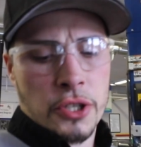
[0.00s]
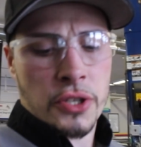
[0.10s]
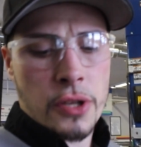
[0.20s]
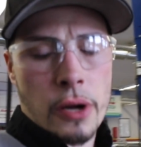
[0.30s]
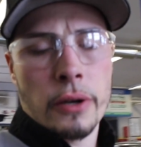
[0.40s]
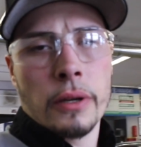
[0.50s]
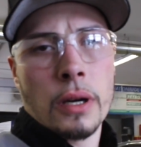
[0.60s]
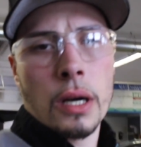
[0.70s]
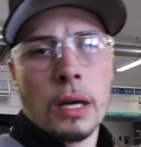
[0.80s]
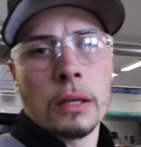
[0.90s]
just start
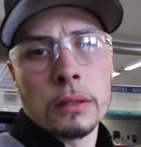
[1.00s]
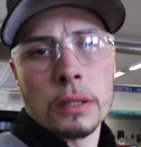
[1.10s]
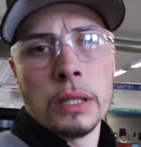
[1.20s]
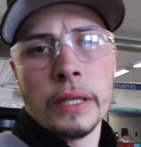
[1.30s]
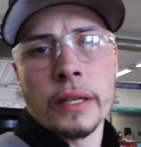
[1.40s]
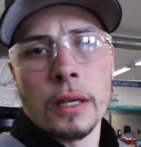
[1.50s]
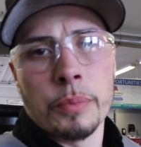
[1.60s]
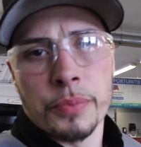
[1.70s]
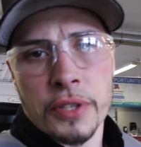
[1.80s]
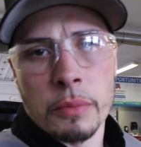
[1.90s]
cleaning up
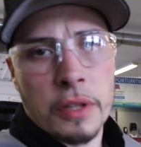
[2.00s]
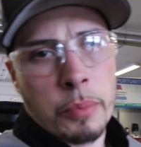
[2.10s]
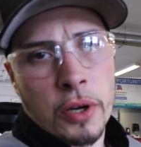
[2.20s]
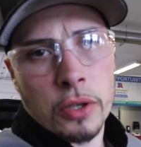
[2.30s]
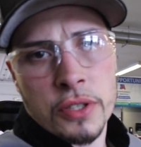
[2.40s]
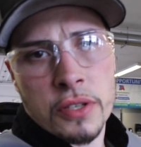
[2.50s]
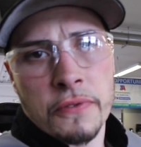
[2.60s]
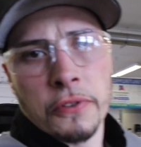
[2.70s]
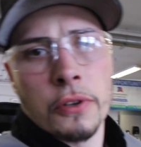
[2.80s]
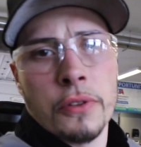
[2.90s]
some of the parts
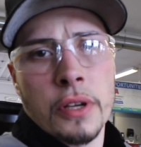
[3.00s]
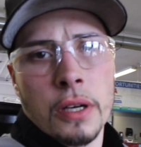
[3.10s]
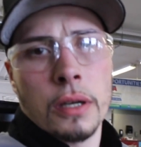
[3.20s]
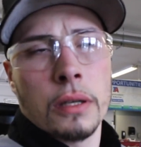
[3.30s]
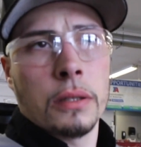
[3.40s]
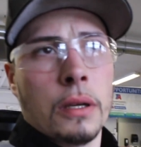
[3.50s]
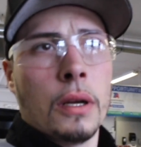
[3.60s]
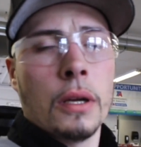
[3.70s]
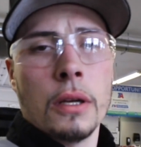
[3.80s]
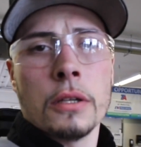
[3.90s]
for the
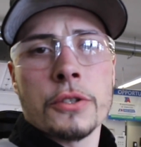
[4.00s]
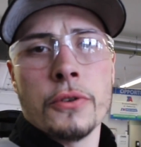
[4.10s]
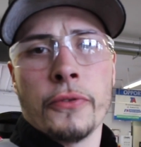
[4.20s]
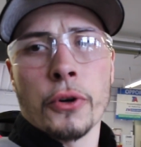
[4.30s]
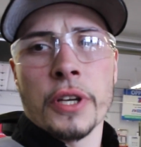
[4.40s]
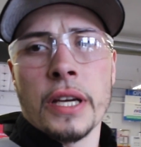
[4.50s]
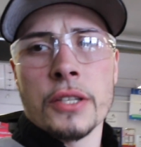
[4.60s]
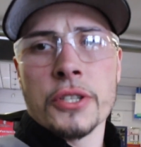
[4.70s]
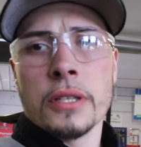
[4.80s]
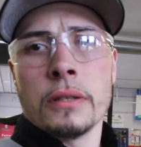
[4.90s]
240
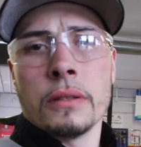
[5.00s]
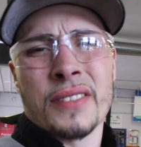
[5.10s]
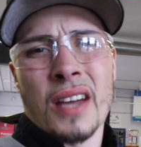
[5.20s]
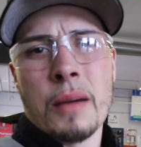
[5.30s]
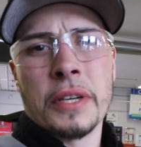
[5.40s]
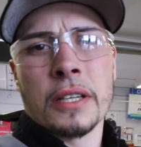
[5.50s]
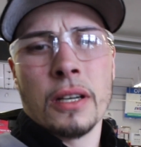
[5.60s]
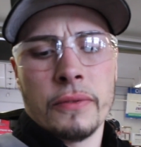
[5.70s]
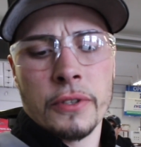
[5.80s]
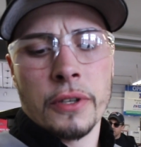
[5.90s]
engine, timing
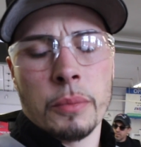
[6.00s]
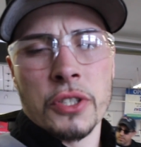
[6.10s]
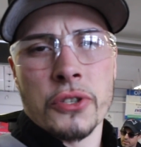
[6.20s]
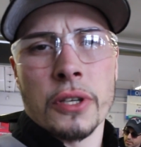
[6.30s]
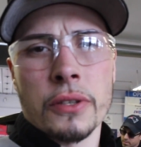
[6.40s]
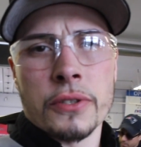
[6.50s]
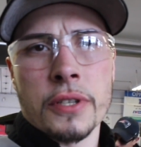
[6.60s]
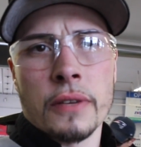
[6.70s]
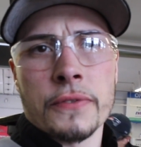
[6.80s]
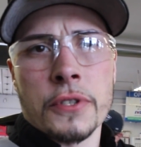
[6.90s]
cover, and a bunch of other
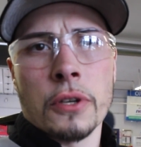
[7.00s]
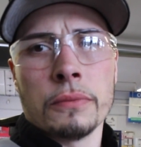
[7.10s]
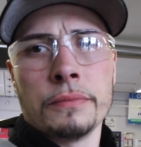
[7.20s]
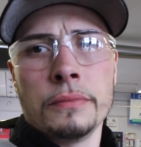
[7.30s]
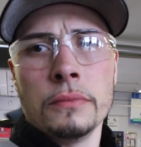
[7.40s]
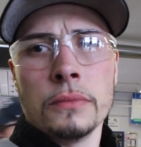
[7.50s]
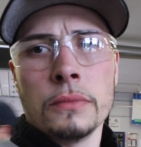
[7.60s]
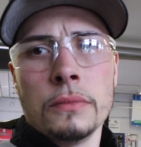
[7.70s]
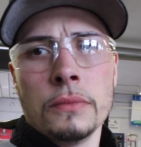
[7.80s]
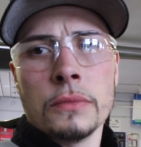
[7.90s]
stuff, so
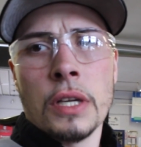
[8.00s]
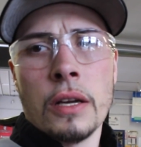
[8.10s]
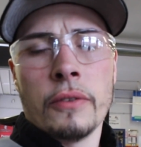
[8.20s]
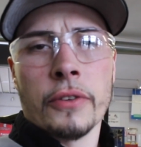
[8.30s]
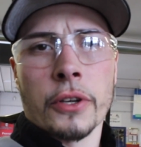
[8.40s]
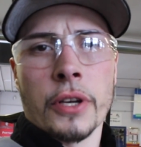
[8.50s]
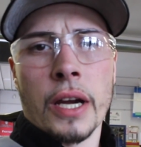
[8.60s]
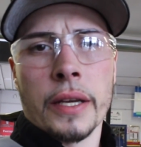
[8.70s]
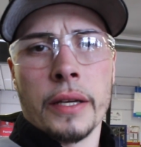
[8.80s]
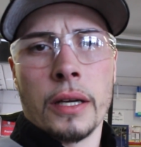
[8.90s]
figured
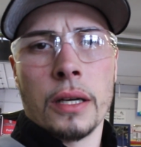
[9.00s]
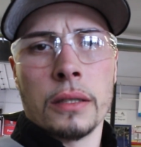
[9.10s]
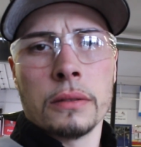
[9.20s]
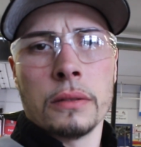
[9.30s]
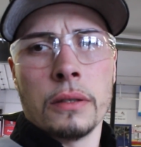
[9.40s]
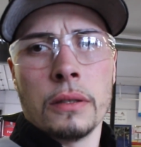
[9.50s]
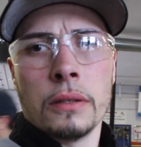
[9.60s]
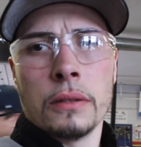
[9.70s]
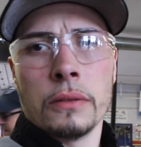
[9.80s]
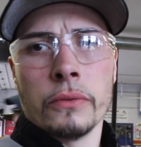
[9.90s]
I'd
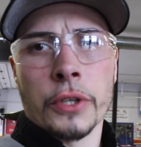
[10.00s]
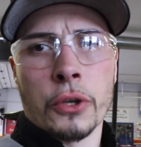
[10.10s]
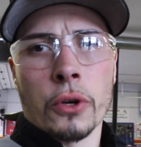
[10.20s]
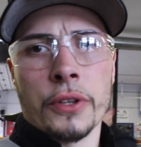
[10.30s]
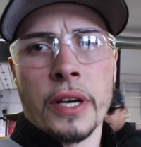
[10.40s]
record